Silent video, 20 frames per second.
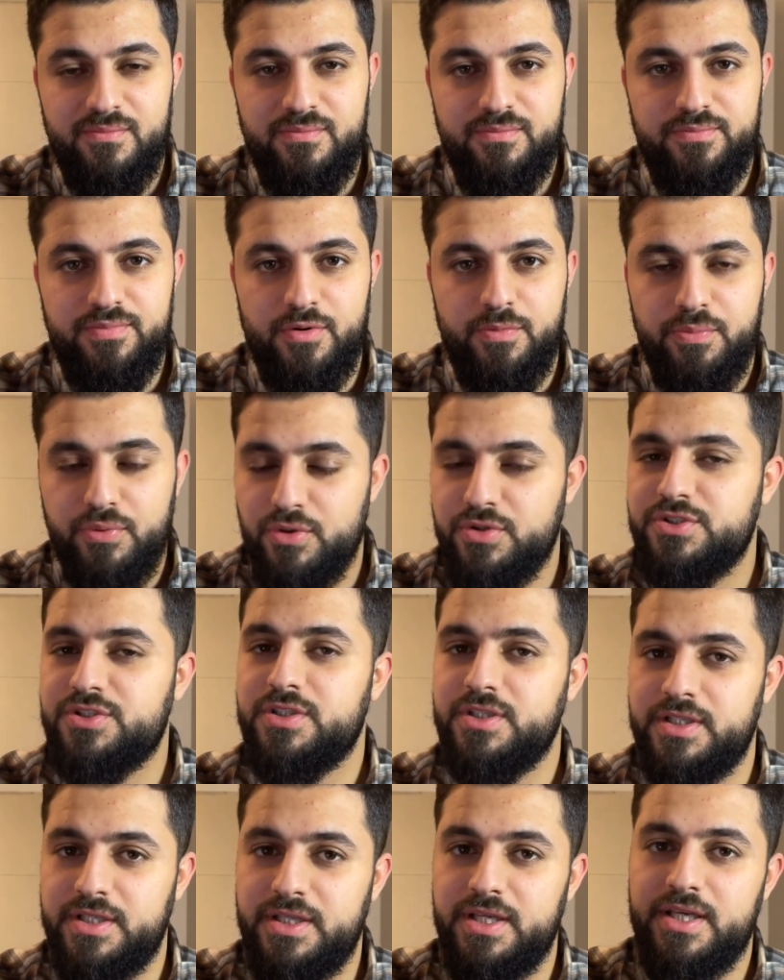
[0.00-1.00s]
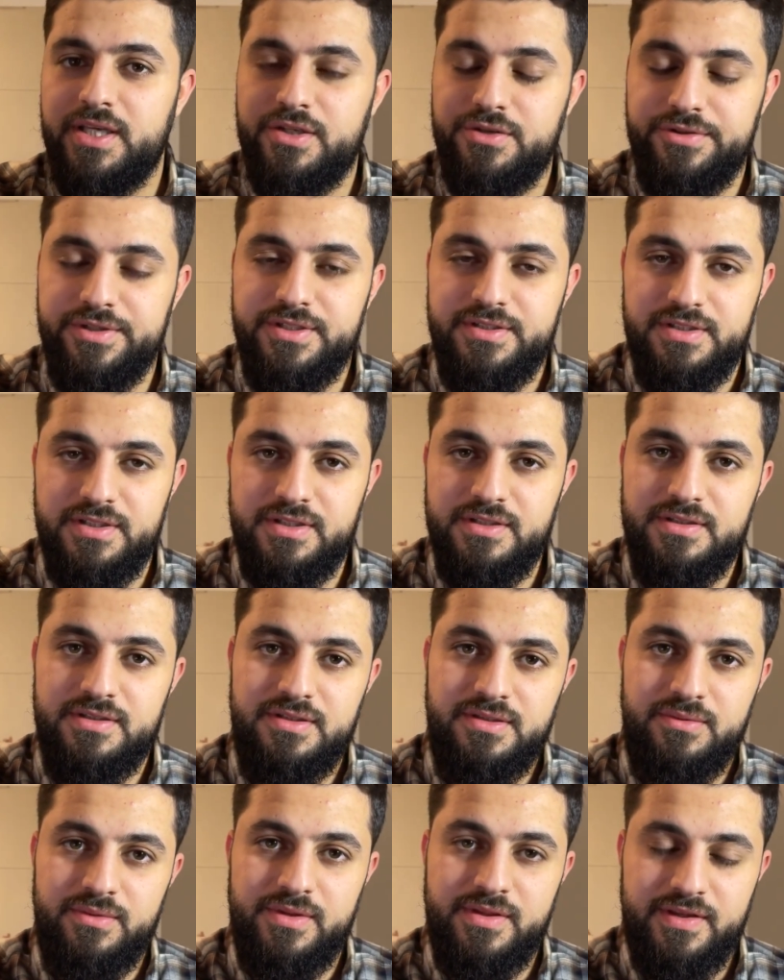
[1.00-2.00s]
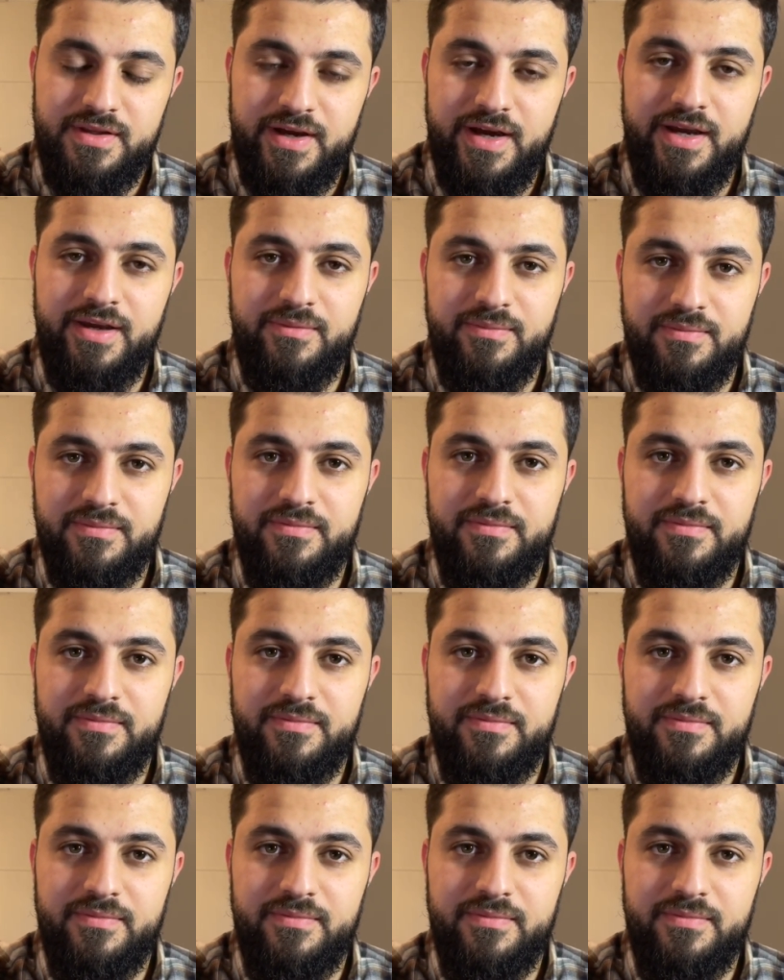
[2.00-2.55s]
proportionally increases with time.